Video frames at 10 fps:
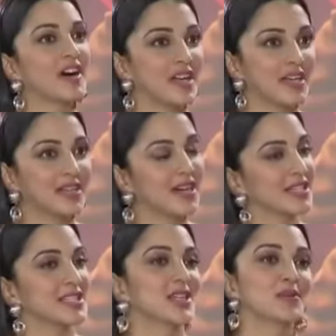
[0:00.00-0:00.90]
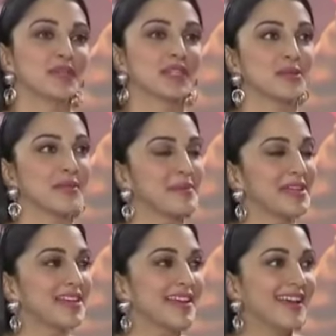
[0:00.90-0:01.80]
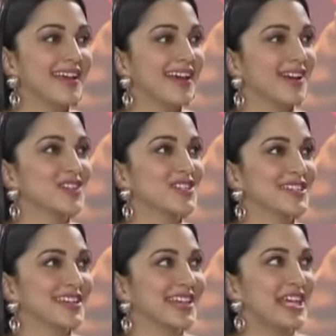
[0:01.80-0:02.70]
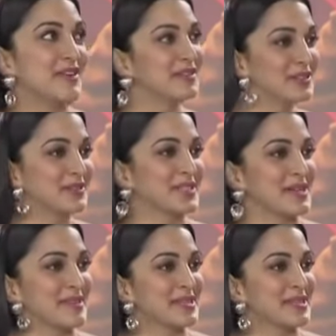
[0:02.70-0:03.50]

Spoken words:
fun dancing with him. I mean, cuz he would do some